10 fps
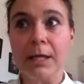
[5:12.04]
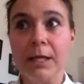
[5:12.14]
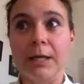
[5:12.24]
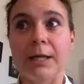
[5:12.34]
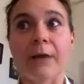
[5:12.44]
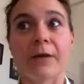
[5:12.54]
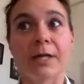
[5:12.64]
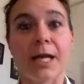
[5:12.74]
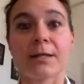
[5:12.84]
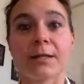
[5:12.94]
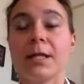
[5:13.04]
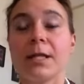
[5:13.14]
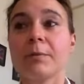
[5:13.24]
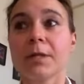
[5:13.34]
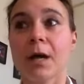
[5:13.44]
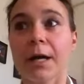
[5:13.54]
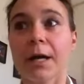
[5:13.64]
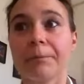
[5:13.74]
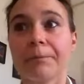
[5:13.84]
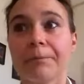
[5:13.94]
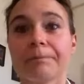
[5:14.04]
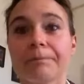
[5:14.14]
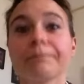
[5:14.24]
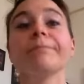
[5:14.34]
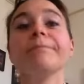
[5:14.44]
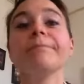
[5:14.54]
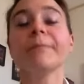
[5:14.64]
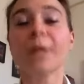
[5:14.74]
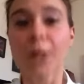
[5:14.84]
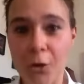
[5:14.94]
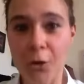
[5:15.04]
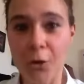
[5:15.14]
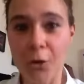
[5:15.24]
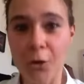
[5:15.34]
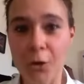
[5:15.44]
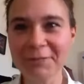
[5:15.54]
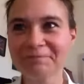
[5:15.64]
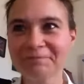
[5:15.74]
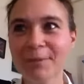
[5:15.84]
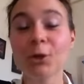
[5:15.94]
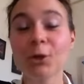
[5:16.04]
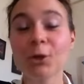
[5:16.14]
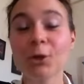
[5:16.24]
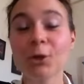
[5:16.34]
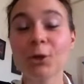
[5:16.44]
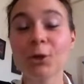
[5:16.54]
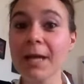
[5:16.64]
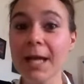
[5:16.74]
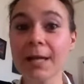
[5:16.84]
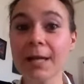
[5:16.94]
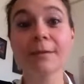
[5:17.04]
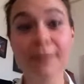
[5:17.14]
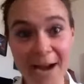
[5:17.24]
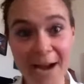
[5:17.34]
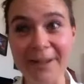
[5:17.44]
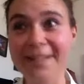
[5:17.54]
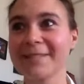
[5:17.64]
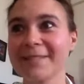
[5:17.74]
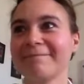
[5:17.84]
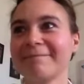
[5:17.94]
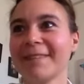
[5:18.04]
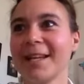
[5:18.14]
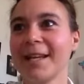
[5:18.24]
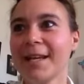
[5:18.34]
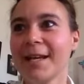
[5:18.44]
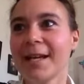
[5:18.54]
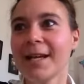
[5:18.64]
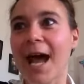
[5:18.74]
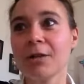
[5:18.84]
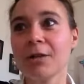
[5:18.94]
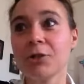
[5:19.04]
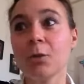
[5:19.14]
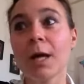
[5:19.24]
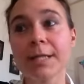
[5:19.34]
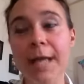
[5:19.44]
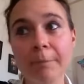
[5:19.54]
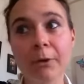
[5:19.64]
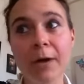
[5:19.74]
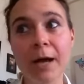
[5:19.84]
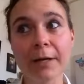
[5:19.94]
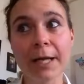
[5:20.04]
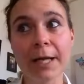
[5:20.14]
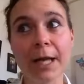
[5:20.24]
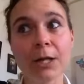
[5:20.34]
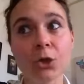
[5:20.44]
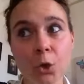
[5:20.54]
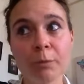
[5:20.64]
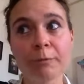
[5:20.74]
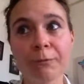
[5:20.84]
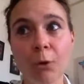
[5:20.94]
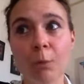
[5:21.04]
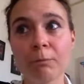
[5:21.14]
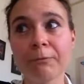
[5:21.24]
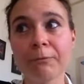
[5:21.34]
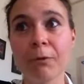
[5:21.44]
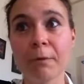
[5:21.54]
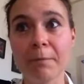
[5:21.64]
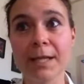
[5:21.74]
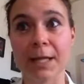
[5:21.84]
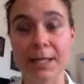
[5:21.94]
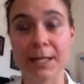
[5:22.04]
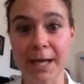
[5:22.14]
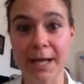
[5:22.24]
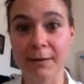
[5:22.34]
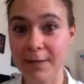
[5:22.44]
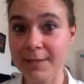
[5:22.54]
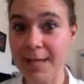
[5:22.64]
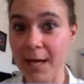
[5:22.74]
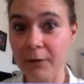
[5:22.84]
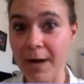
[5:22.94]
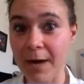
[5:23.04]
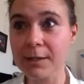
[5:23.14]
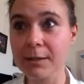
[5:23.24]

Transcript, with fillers: Garrett takes a deep sigh. Okay, now, your name is Garrett. And you are temporarily in human form for the meeting today. Is that correct?